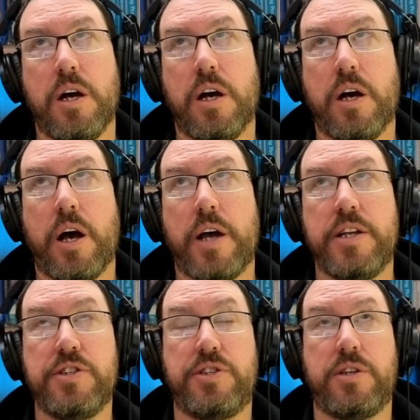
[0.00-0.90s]
I
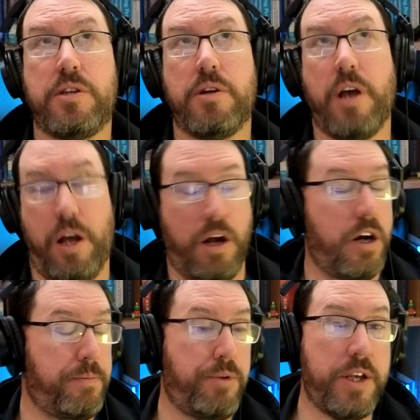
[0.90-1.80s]
didn't on
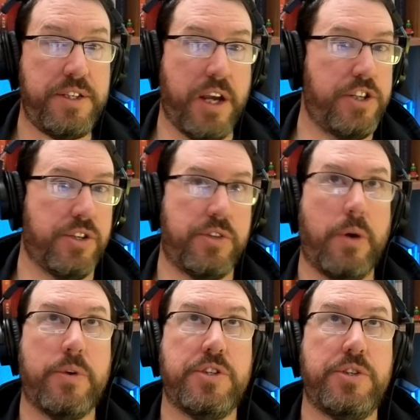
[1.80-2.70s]
PlayStation, so I
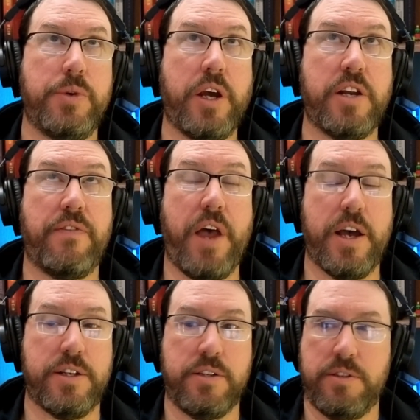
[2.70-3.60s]
wasn't doing any of that.
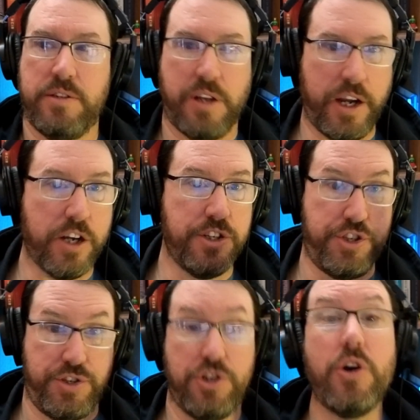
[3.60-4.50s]
I
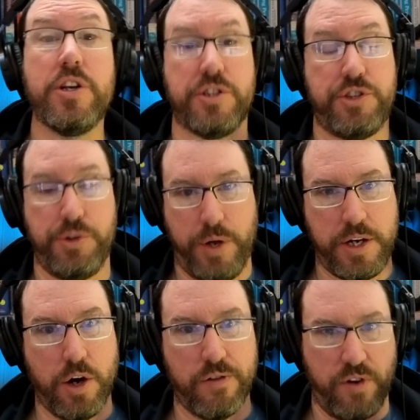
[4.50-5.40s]
couldn't do any
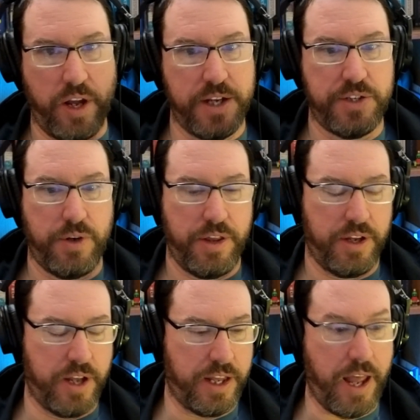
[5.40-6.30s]
overlays or anything
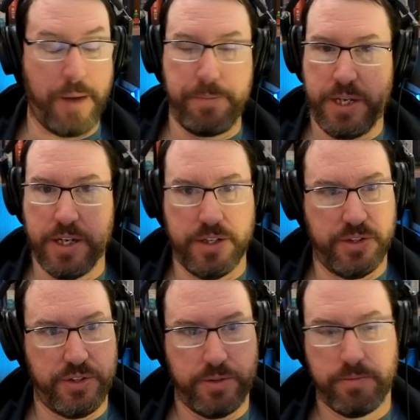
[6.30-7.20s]
like that
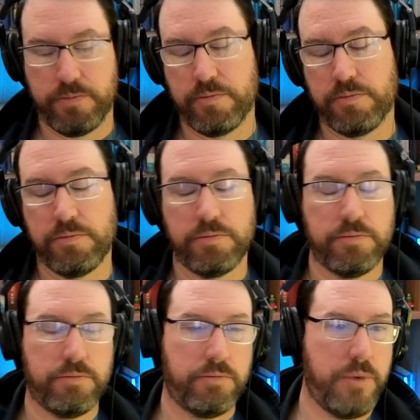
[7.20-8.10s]
because,
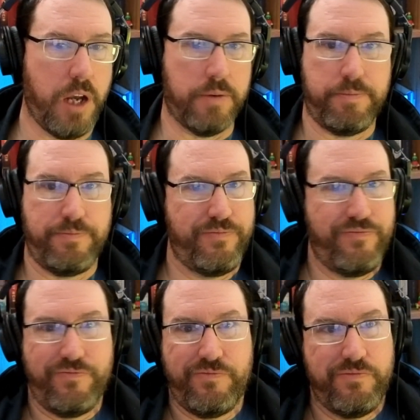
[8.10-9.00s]

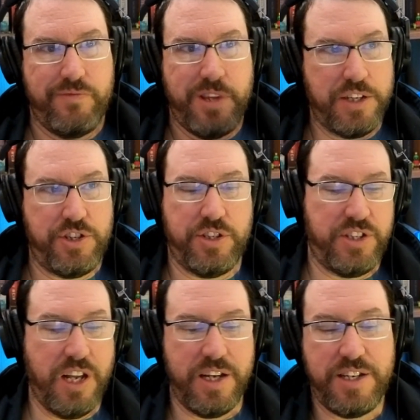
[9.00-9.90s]
that's just,
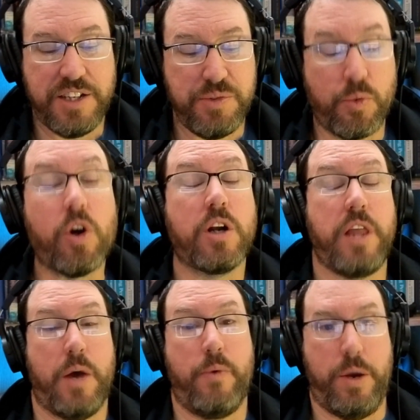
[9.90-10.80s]
it doesn't work
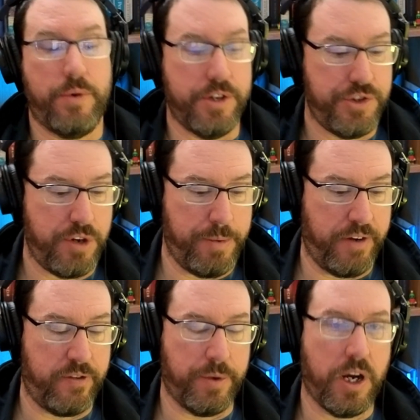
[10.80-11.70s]
that way when you're streaming
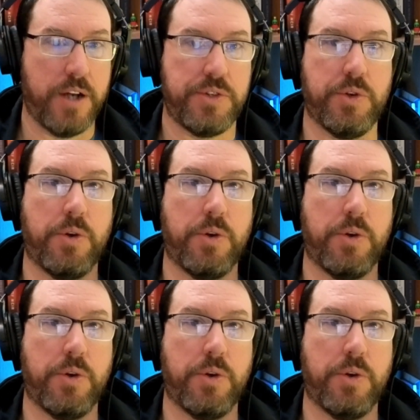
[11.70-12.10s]
from a console.